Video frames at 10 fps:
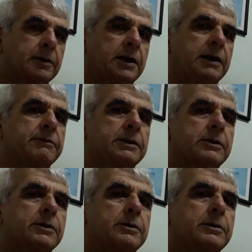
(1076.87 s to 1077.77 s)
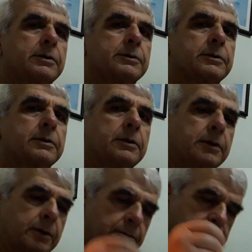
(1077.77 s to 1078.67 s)
I will go on
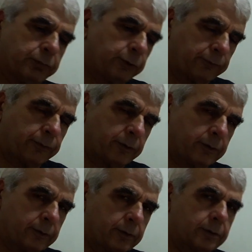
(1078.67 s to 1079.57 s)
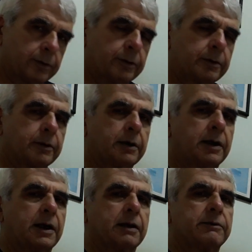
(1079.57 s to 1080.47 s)
put forth.
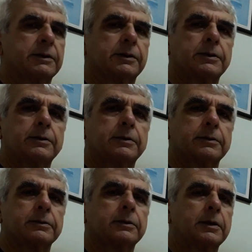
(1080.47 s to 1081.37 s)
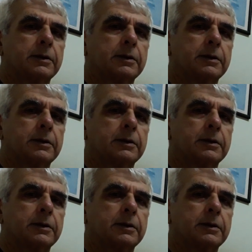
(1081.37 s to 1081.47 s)
I will go on,